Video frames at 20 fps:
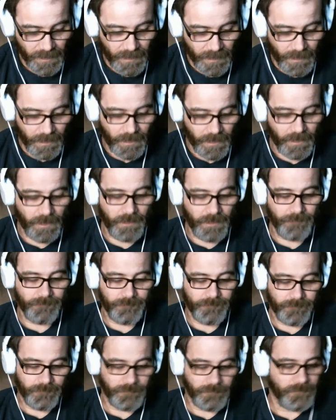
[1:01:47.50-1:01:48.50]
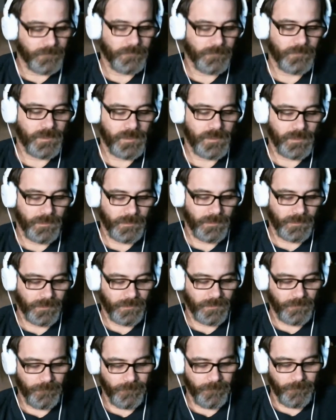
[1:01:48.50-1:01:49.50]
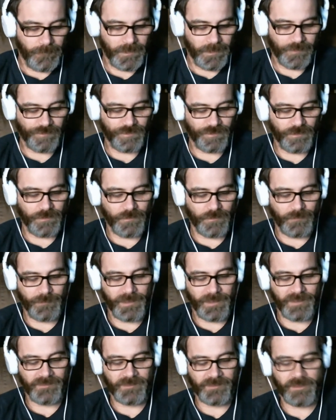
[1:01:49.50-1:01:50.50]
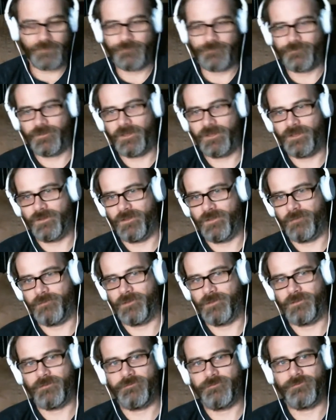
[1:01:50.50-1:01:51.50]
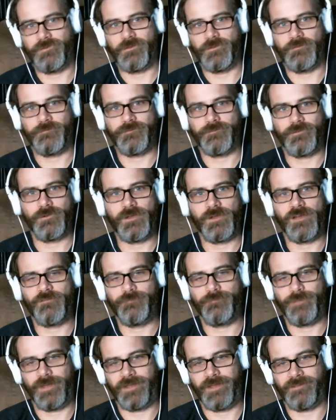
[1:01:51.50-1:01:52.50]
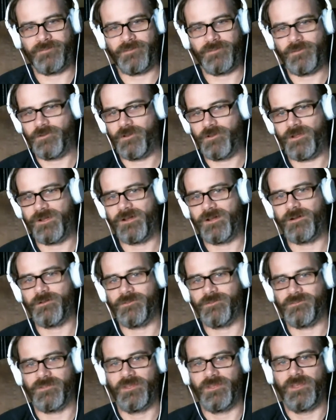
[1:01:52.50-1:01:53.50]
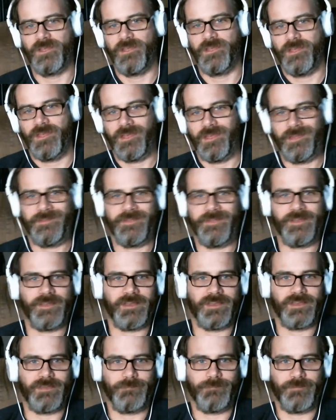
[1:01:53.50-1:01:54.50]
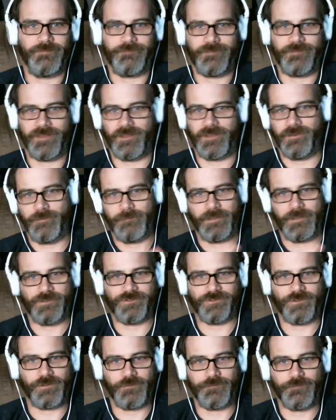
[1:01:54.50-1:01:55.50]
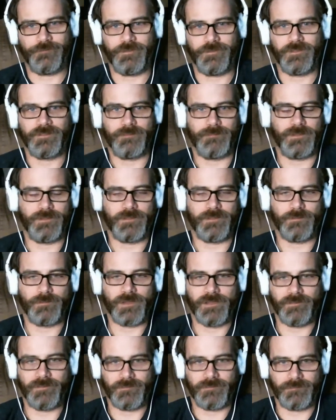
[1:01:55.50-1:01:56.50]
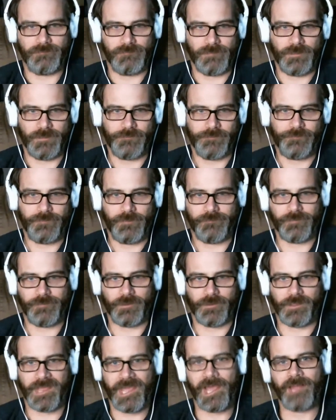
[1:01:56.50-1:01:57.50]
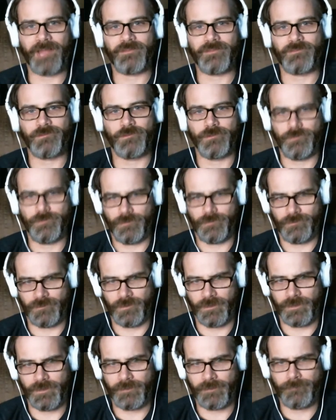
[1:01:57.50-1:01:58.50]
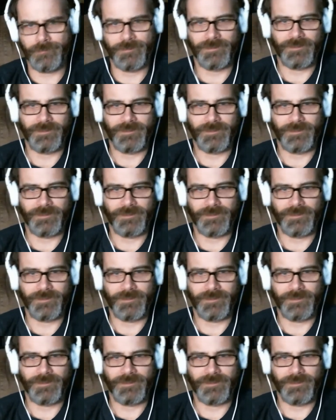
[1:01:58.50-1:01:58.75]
All right. Make sure those pets get fed. I mean, if you have pets in your house and they need to be fed, you make sure you feed them. Otherwise, if they're cats, you'll lose a limb.